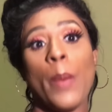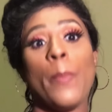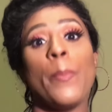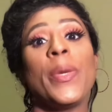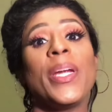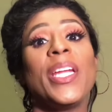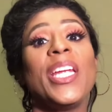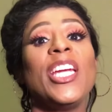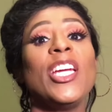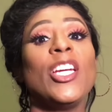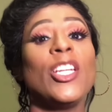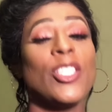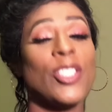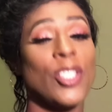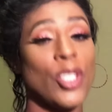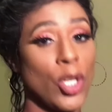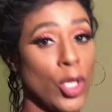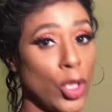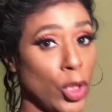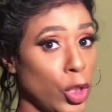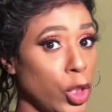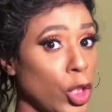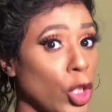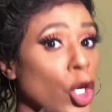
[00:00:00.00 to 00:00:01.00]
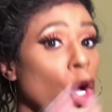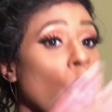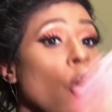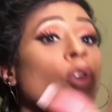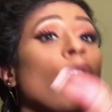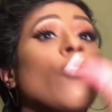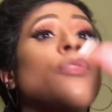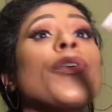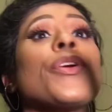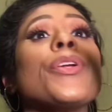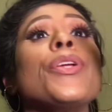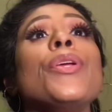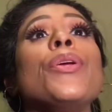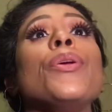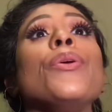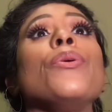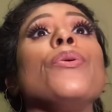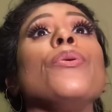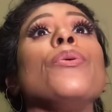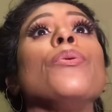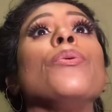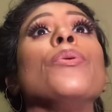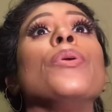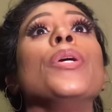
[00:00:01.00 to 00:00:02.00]
But he's going to look over
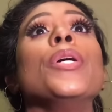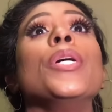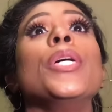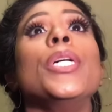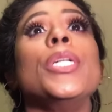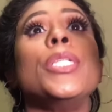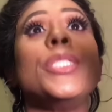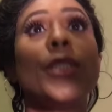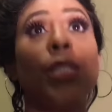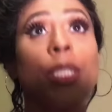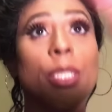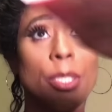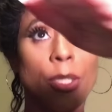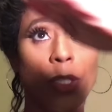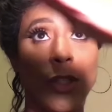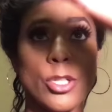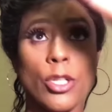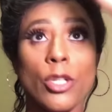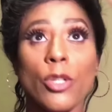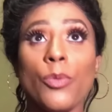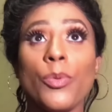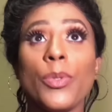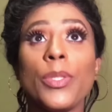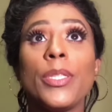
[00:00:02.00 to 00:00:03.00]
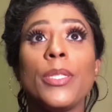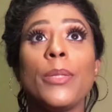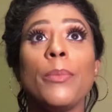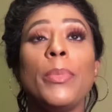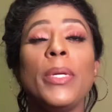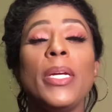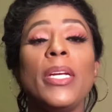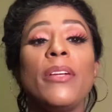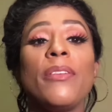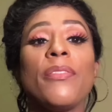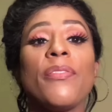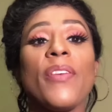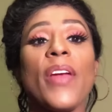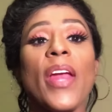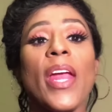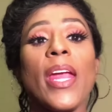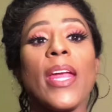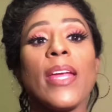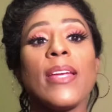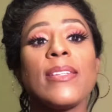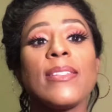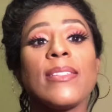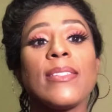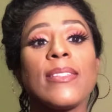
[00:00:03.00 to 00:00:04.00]
you to the girl with the beat
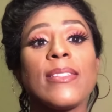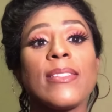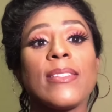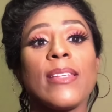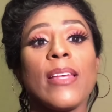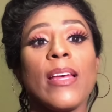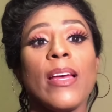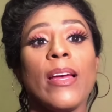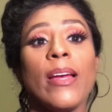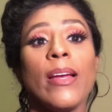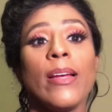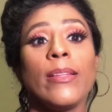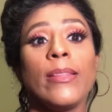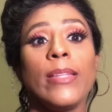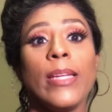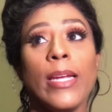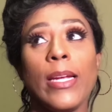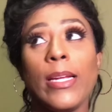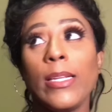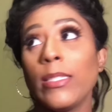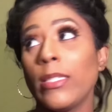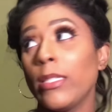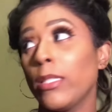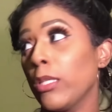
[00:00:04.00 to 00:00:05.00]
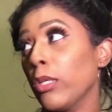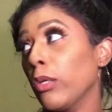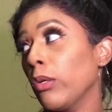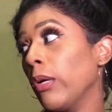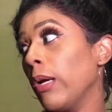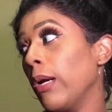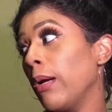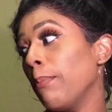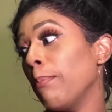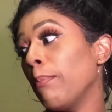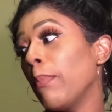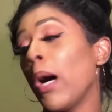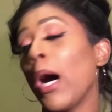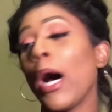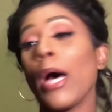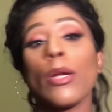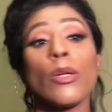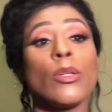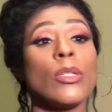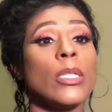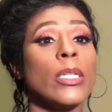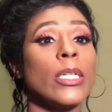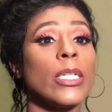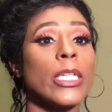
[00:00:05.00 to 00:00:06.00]
face, the Instagram
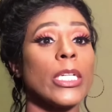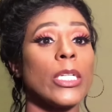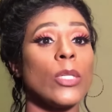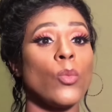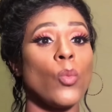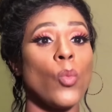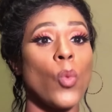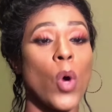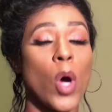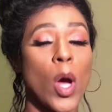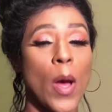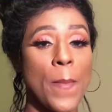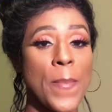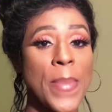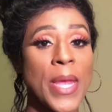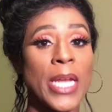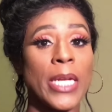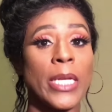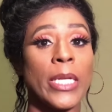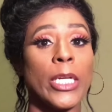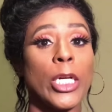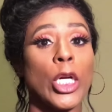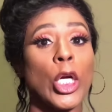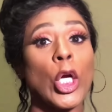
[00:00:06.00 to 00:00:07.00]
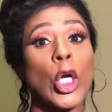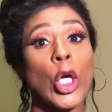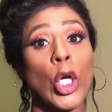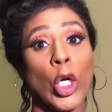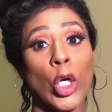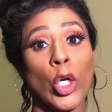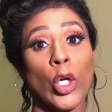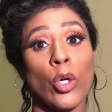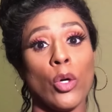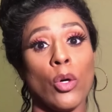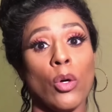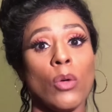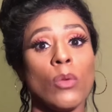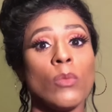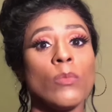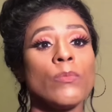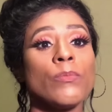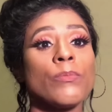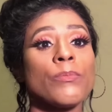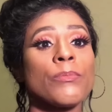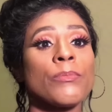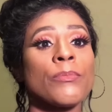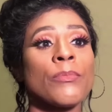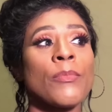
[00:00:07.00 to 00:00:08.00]
model looking woman, girl,
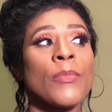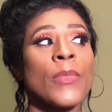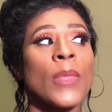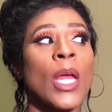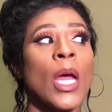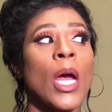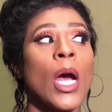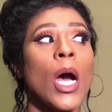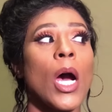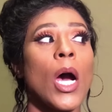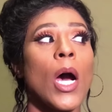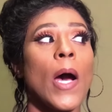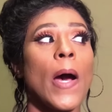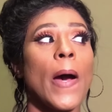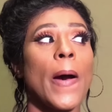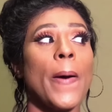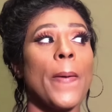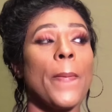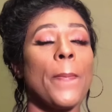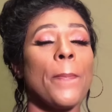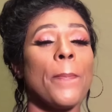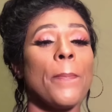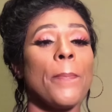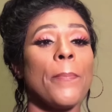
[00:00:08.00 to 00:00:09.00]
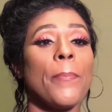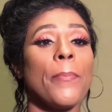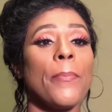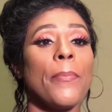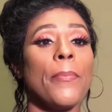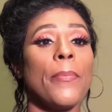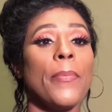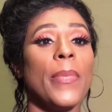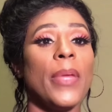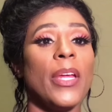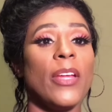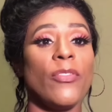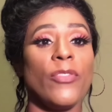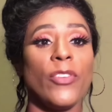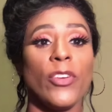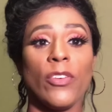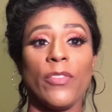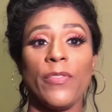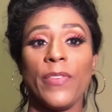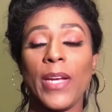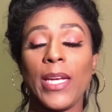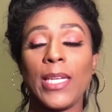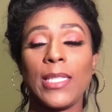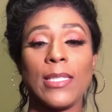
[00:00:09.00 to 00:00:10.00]
um, if your
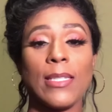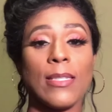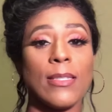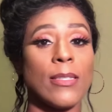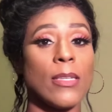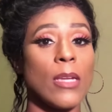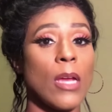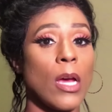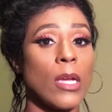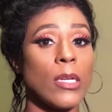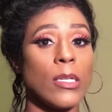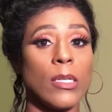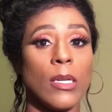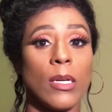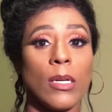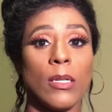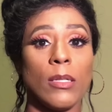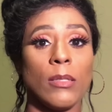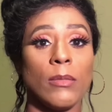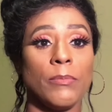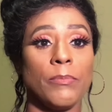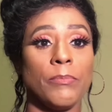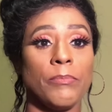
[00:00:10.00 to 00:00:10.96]
face is not done.